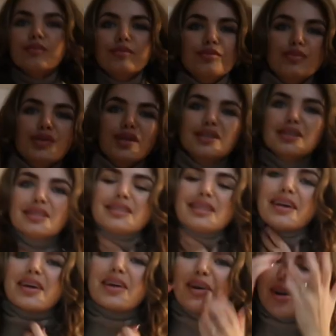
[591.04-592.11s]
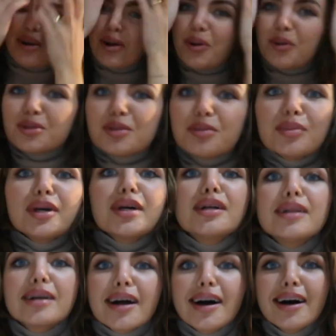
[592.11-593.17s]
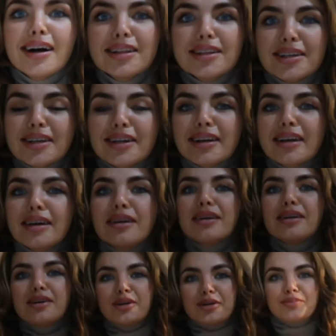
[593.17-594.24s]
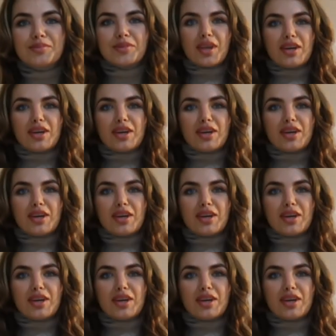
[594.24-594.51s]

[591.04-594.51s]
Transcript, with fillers: Um, this is like oatmeal colored um,